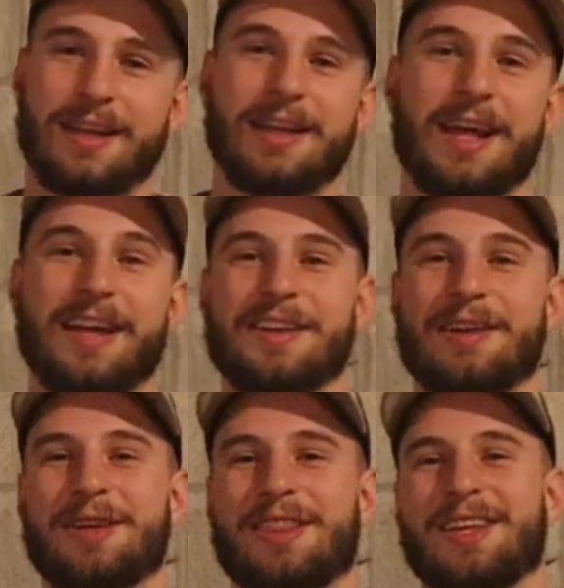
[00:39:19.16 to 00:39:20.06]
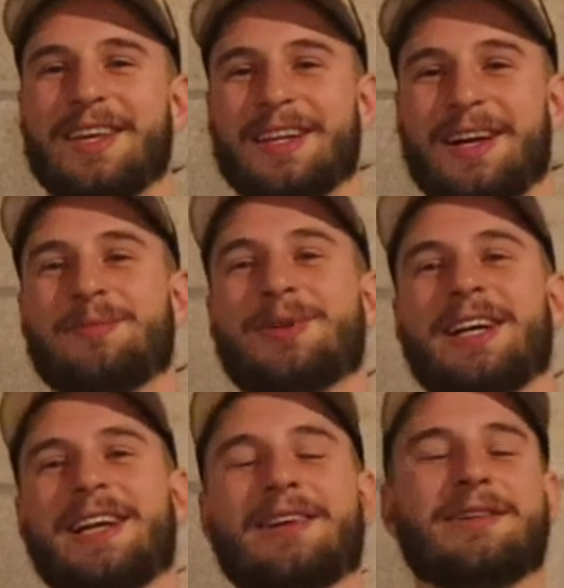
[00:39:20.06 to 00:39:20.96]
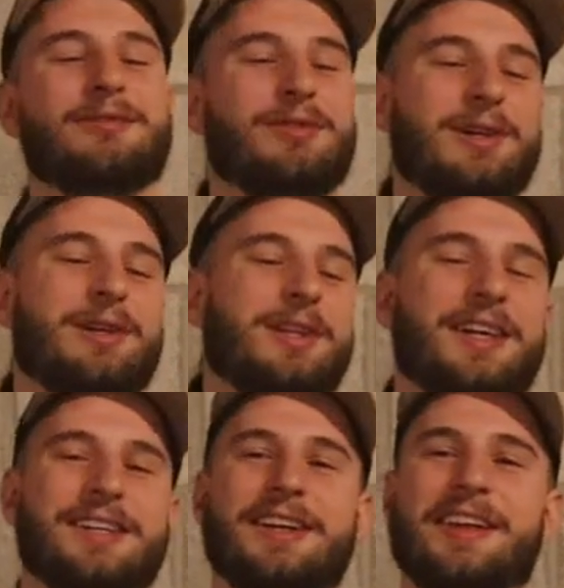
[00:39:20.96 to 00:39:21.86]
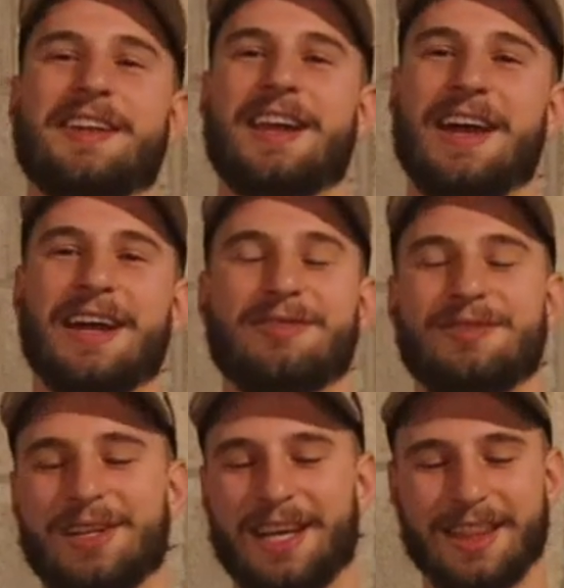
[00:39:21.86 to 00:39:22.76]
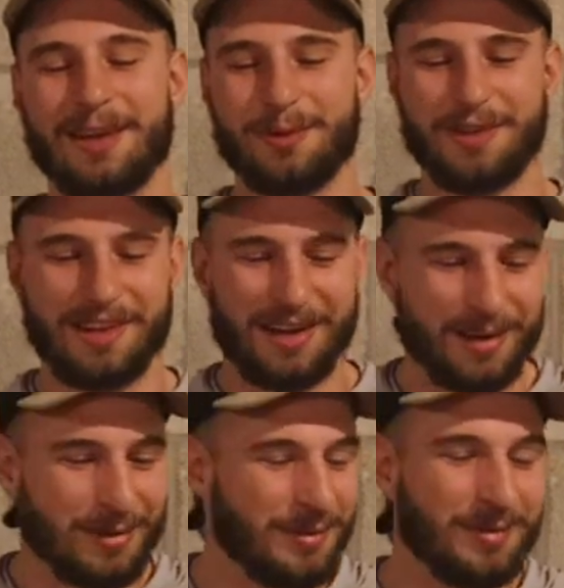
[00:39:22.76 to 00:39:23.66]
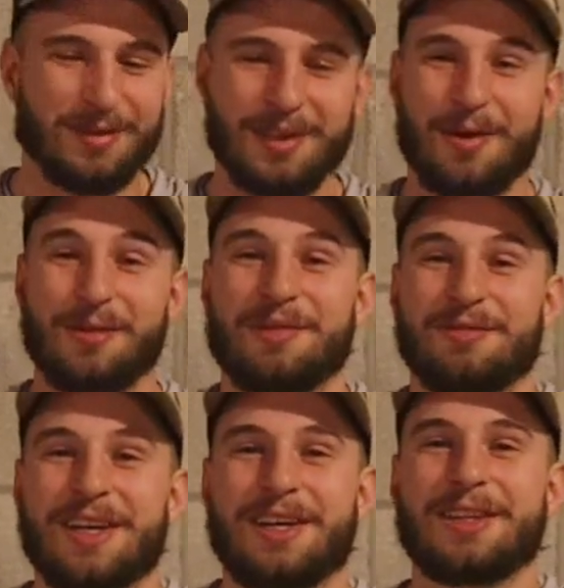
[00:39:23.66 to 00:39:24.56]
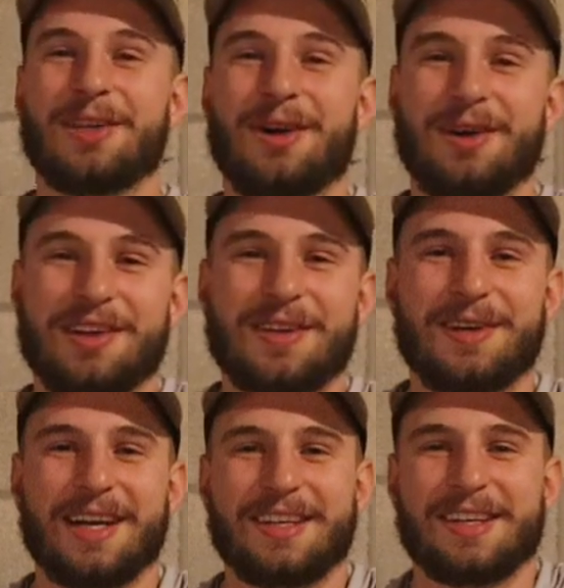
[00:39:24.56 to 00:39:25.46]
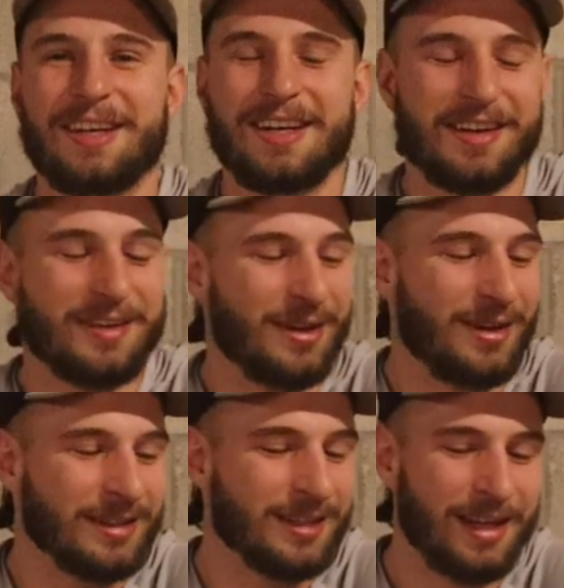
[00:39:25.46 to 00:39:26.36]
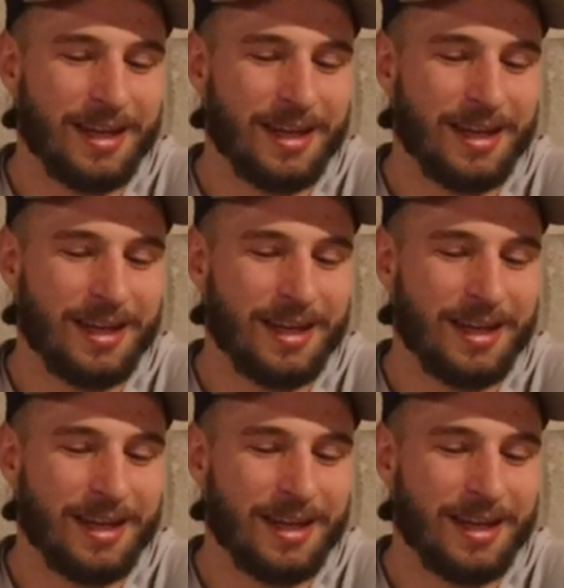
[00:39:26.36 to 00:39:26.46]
that is everything that I bring for lunch and a snack. I feel like that was a very long stretch that I just talked.